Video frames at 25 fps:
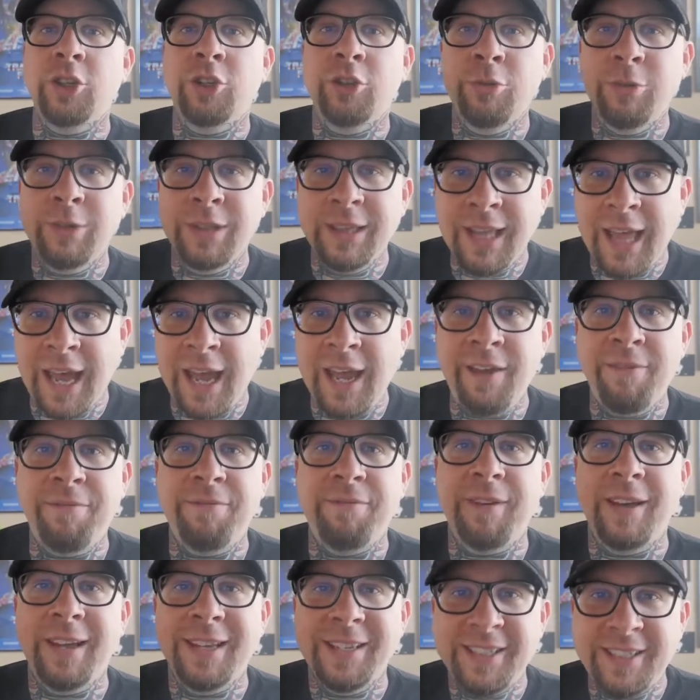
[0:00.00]
to
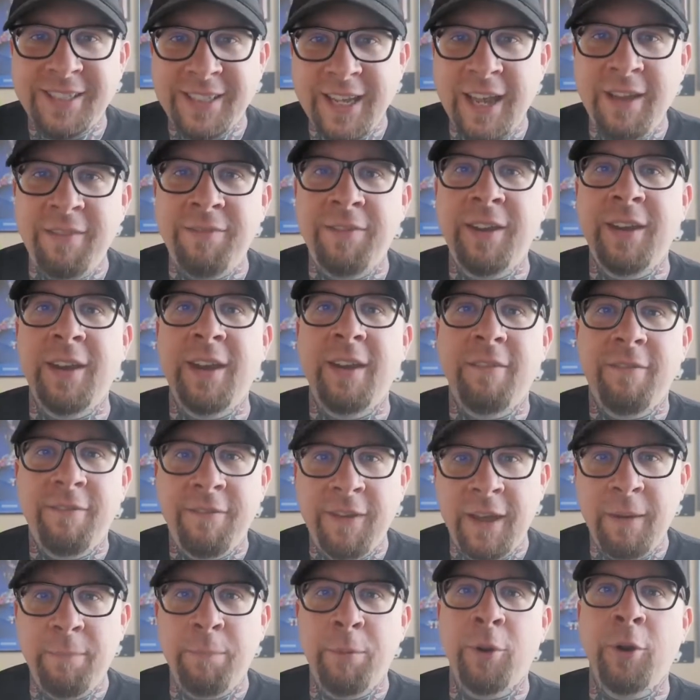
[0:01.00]
life-saving
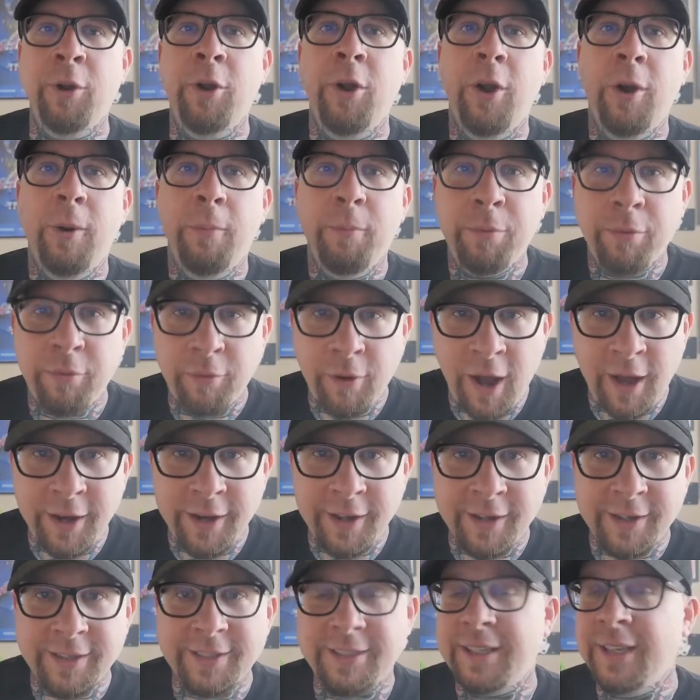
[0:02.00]
vapor
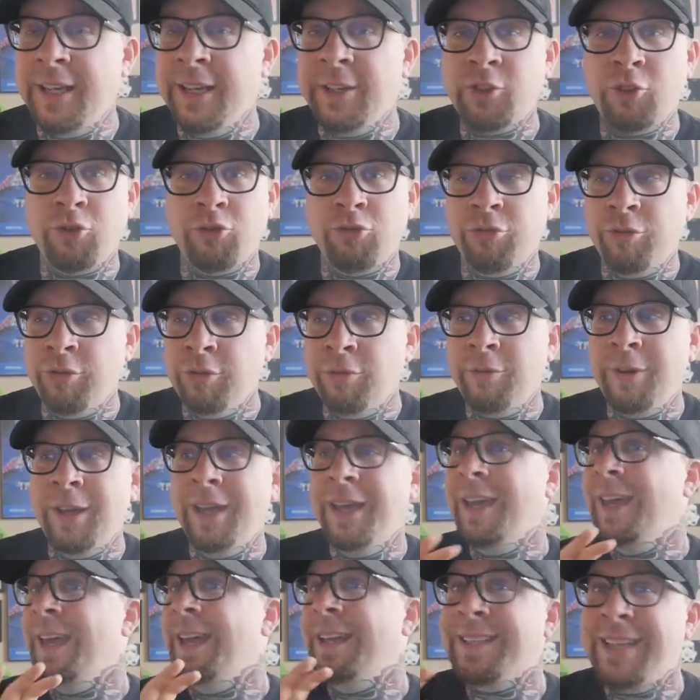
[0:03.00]
products. It's true,
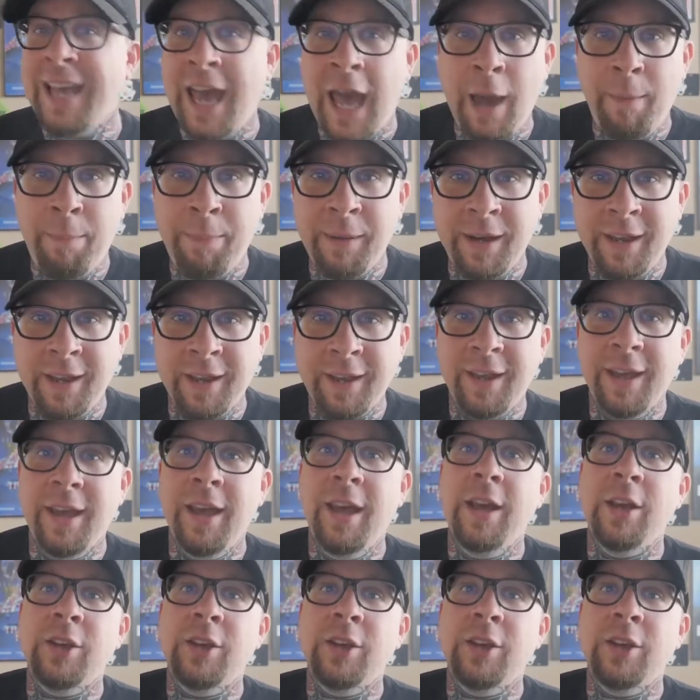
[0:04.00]
it's happening.